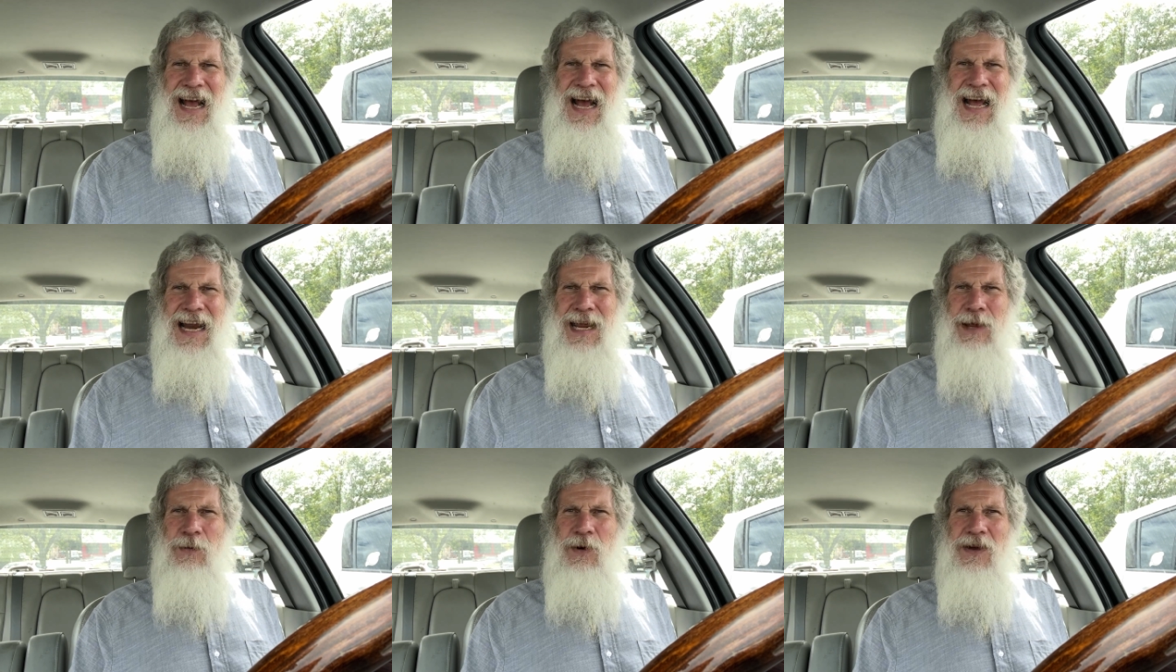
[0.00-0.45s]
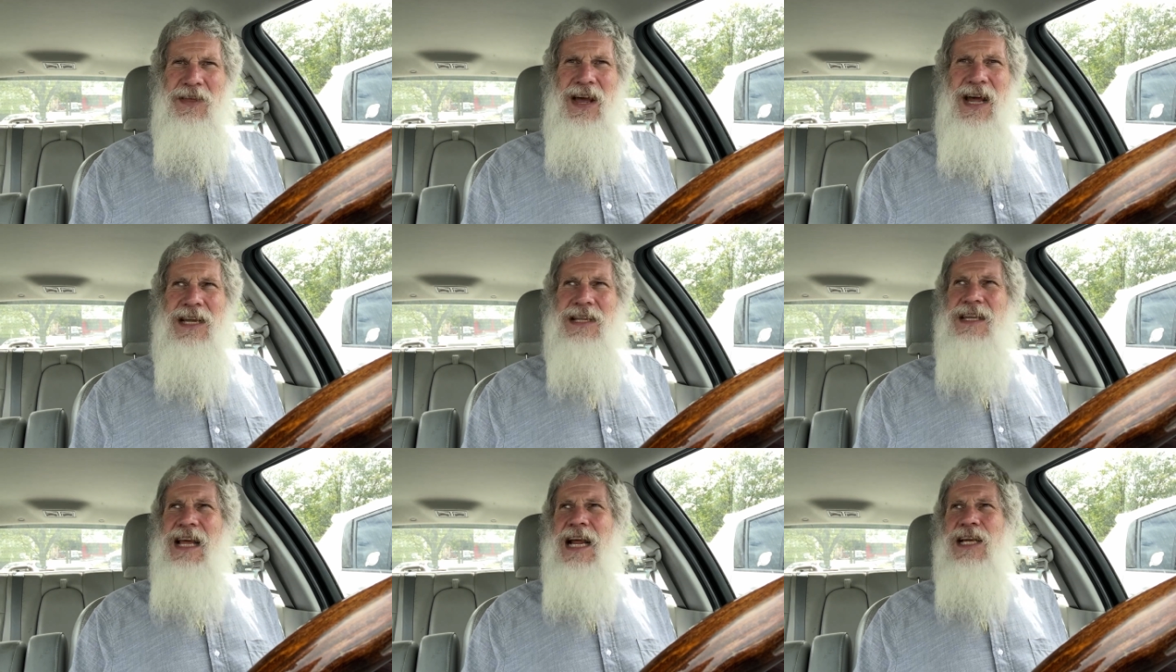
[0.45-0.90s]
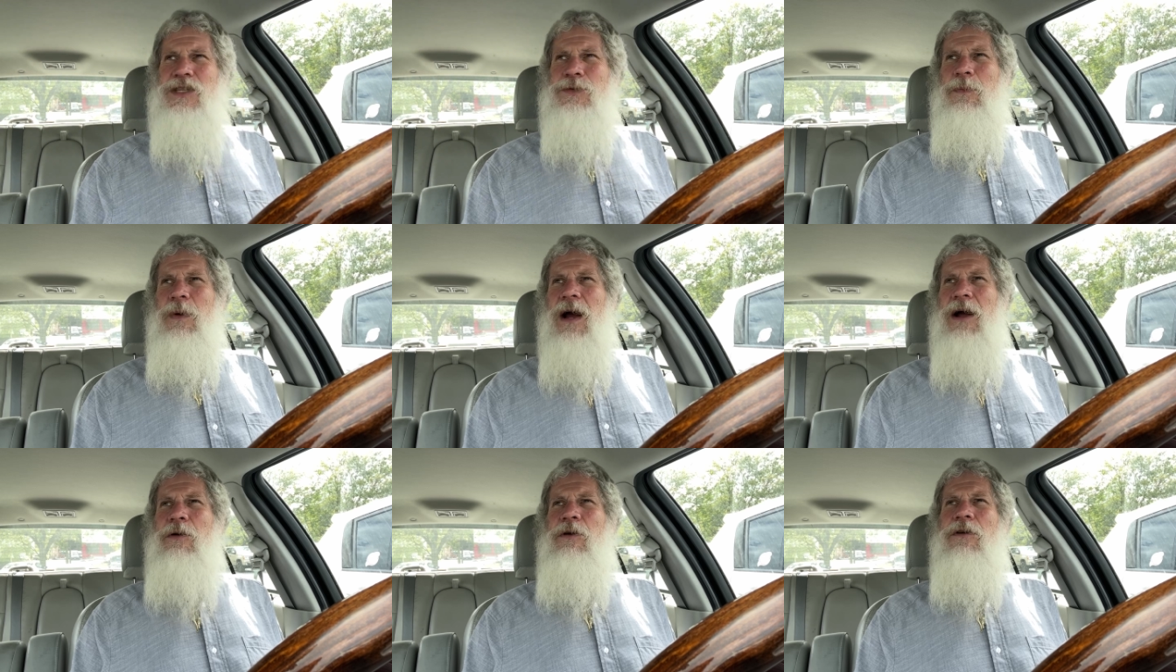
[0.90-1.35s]
Anyway, that, that's
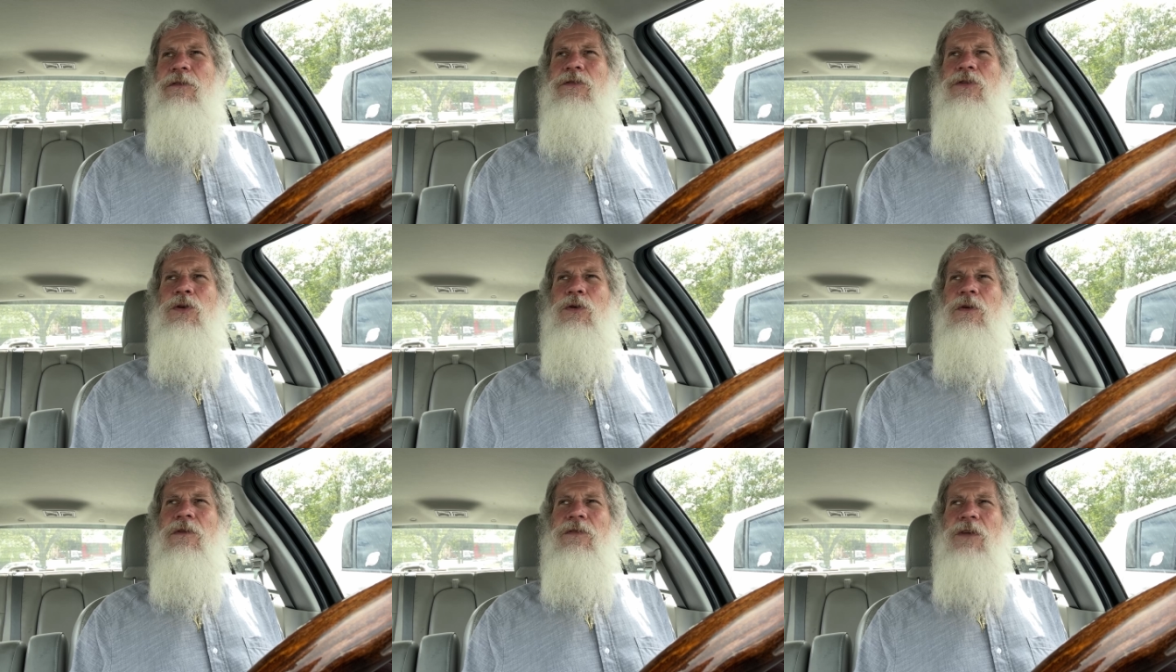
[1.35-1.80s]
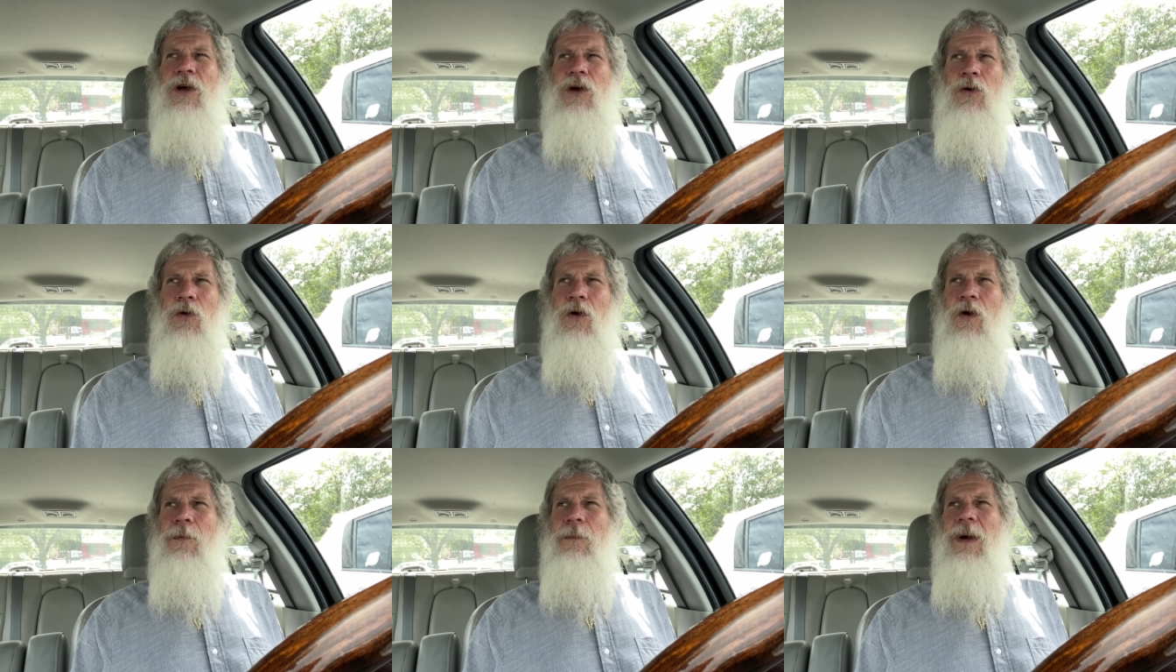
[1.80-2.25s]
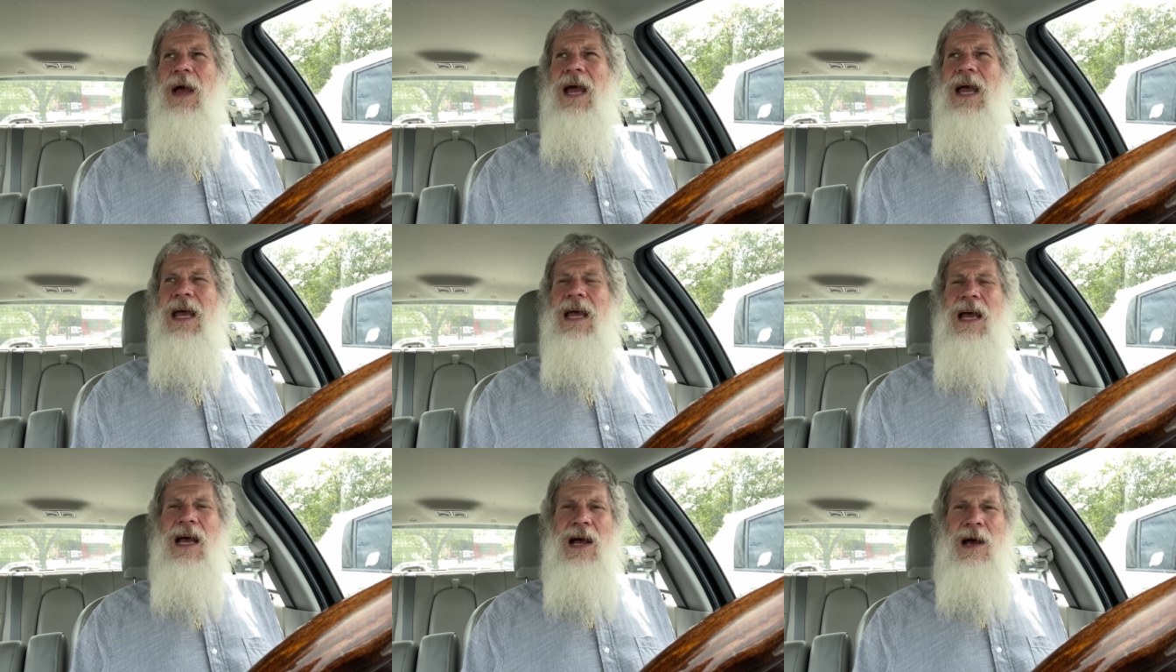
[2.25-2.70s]
my review of the
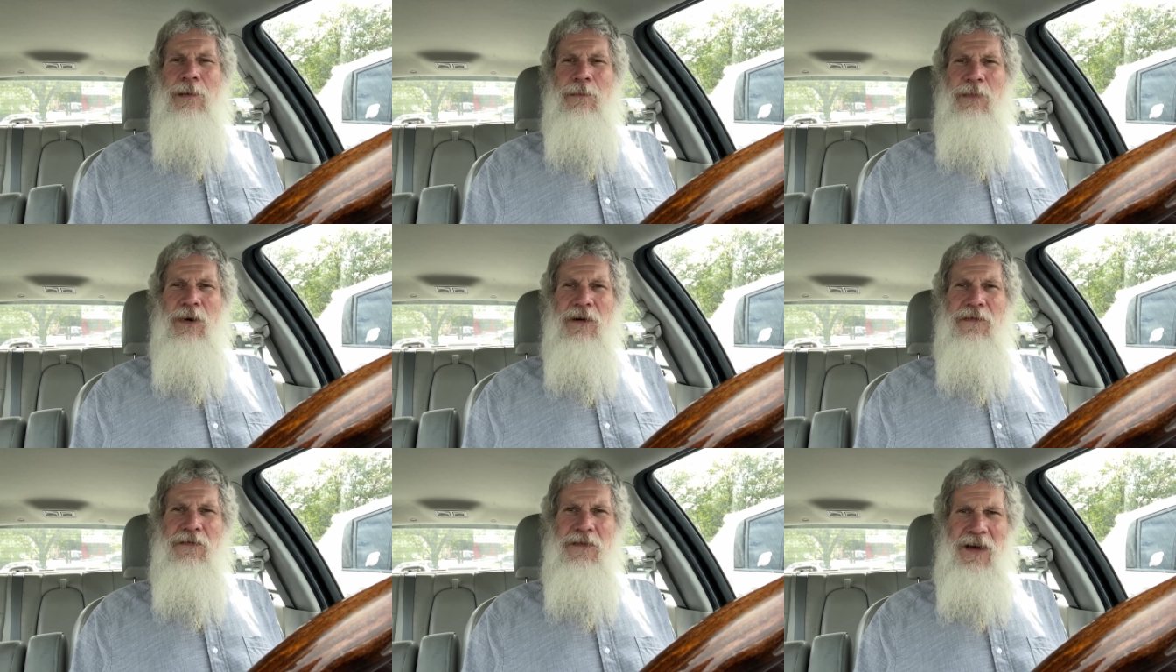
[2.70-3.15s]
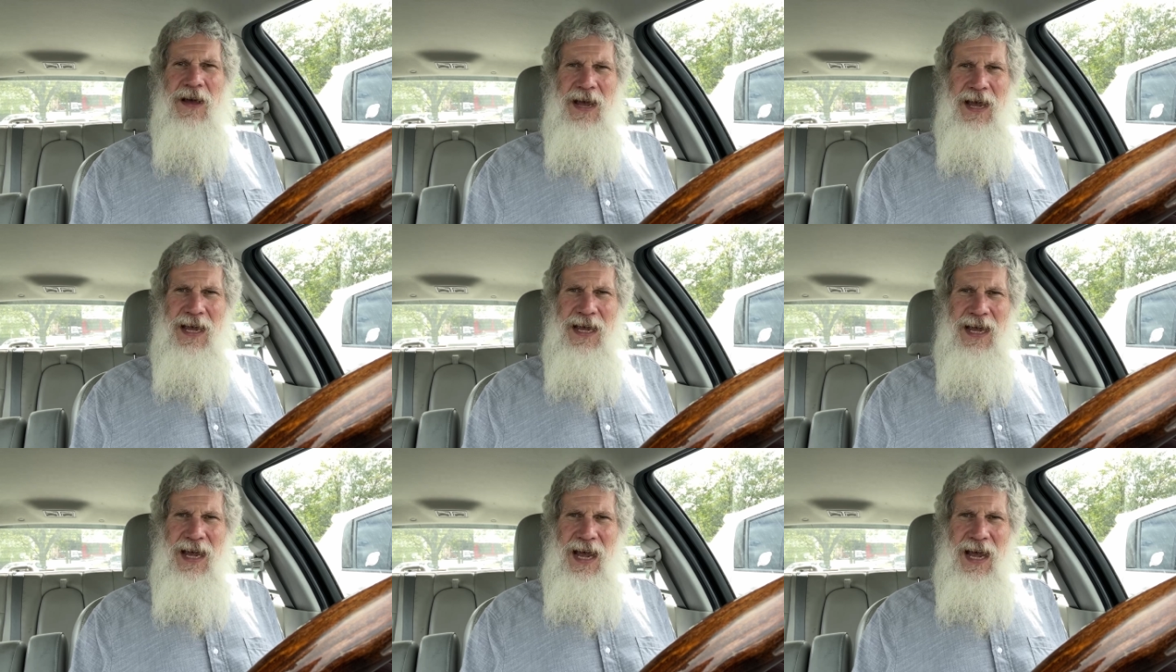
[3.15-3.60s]
Gourmet Buffet